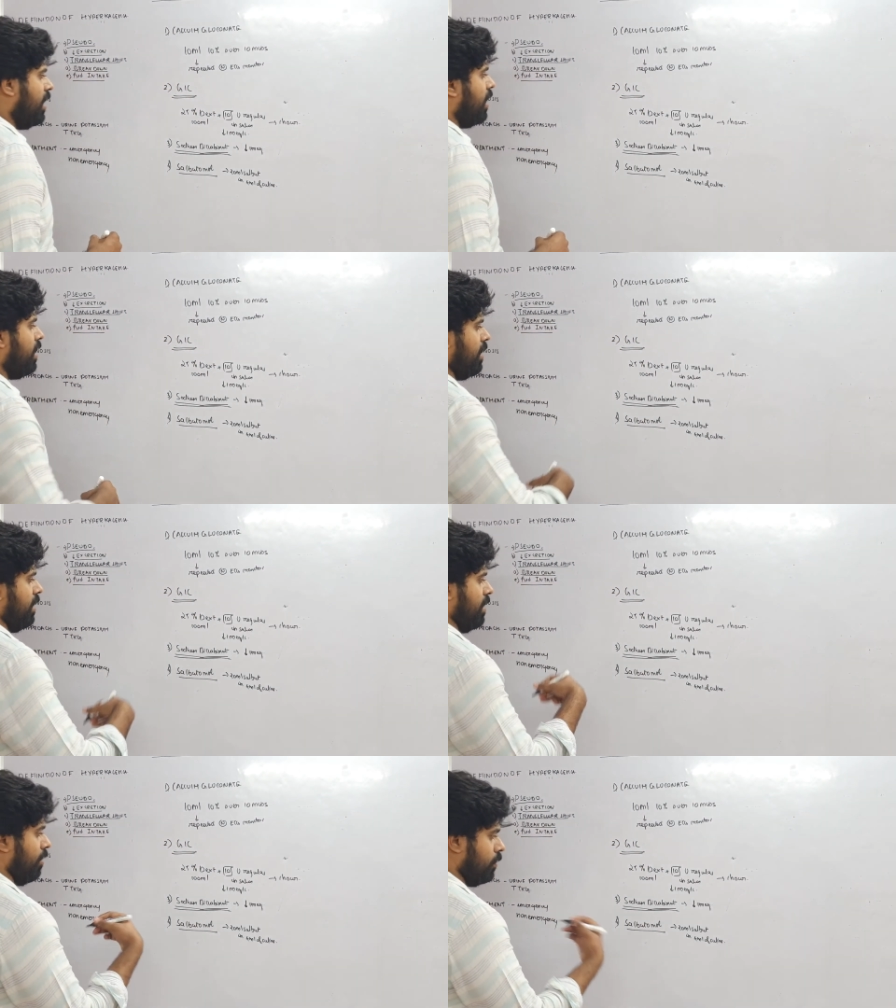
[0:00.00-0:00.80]

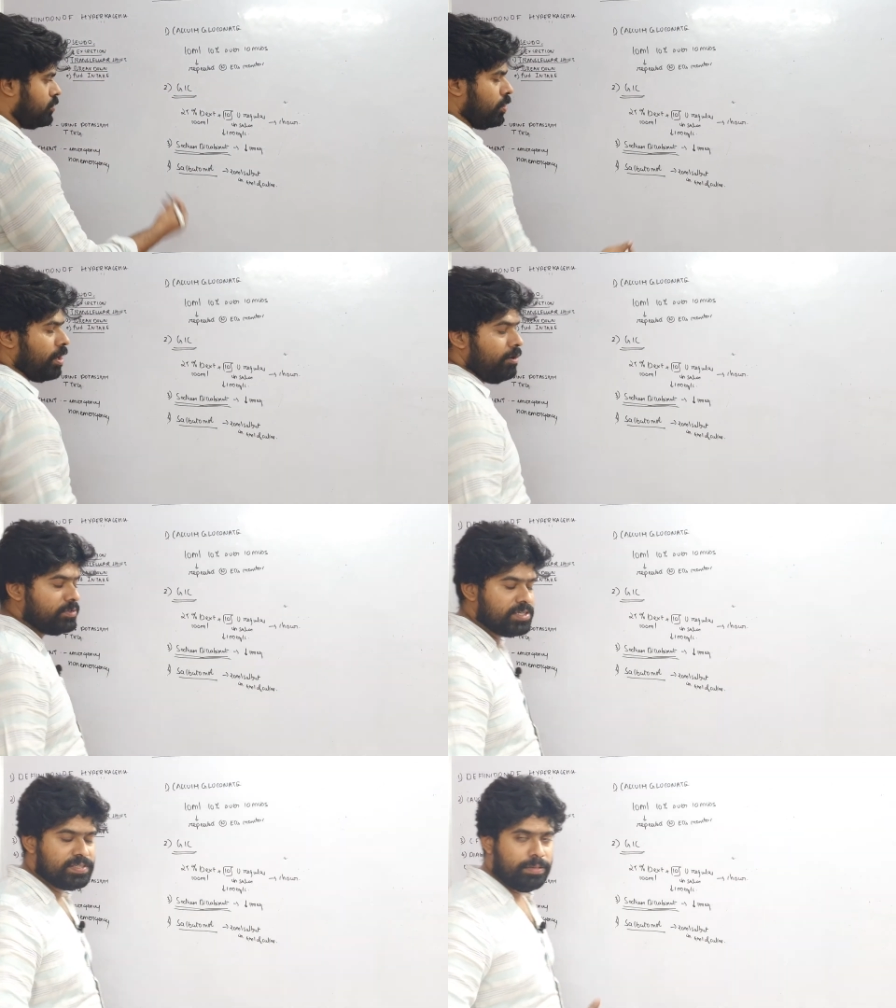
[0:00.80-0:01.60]
also
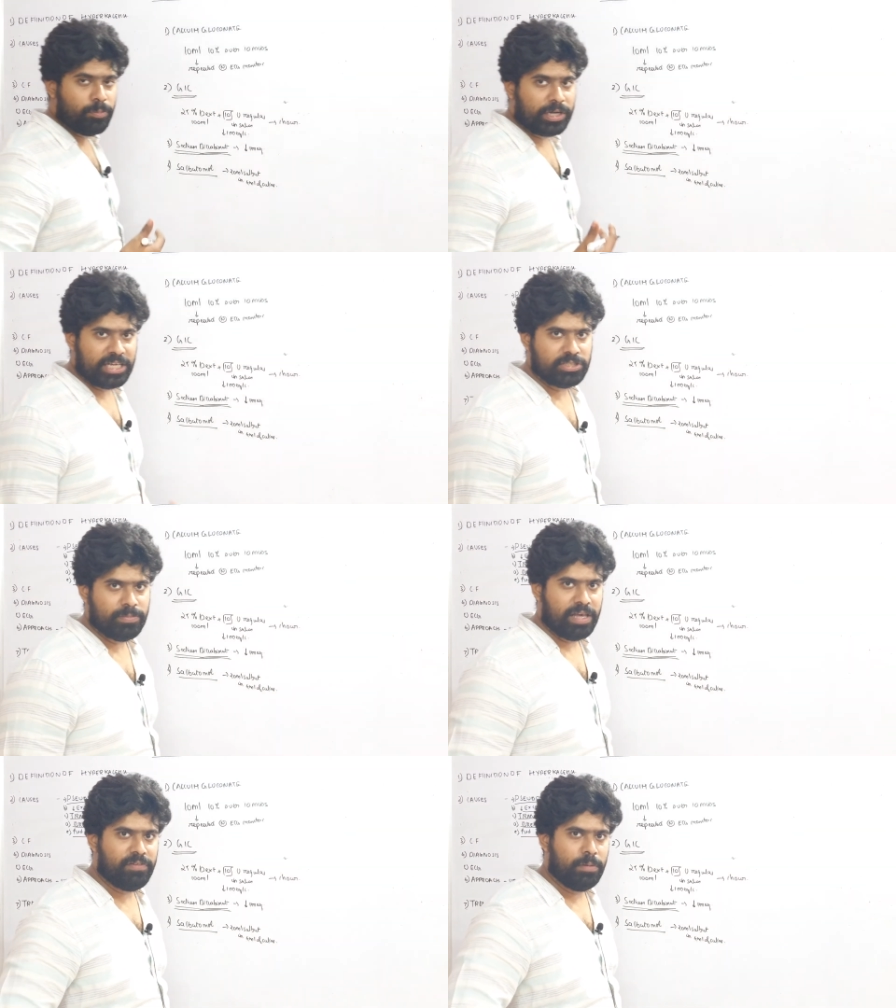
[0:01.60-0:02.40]
reduces the
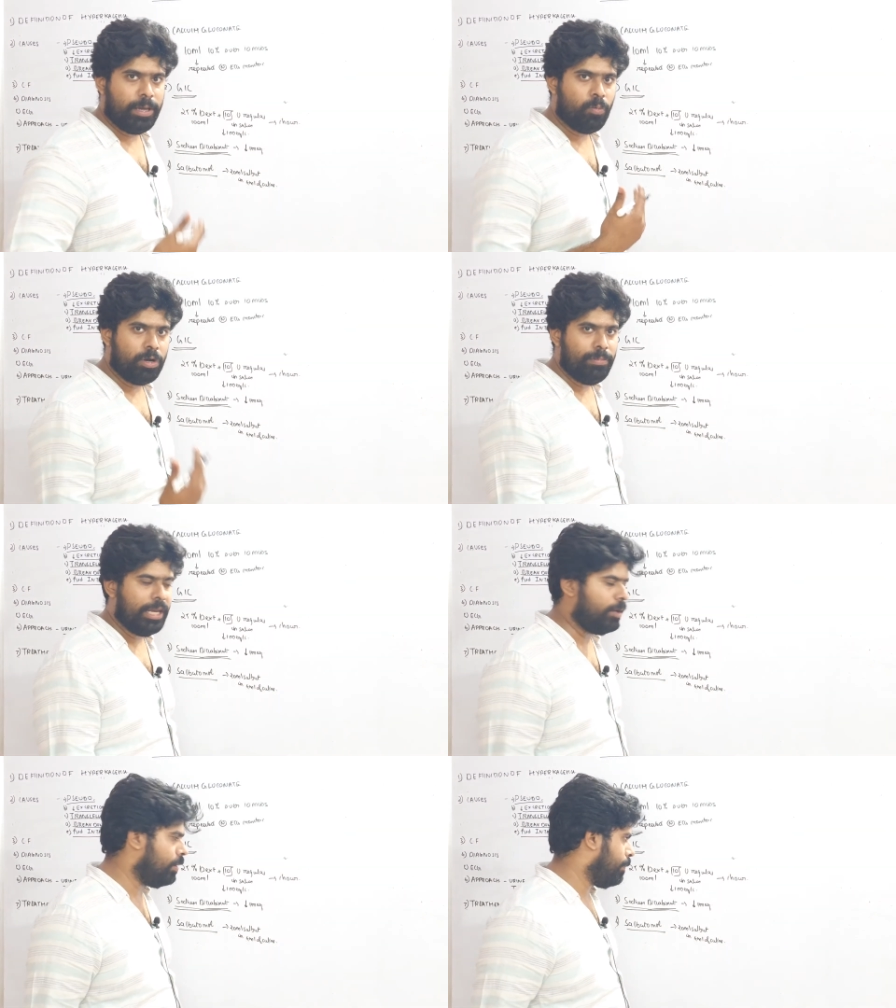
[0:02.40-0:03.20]
potassium level by 1
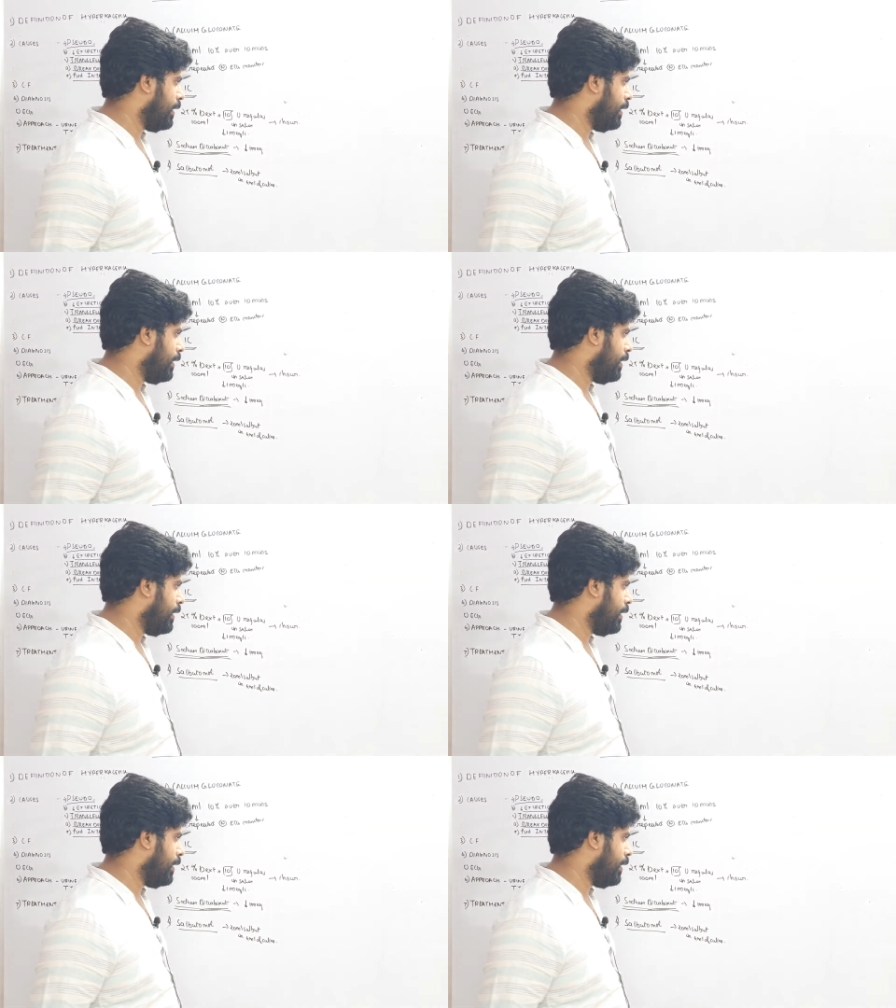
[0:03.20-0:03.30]
milliequal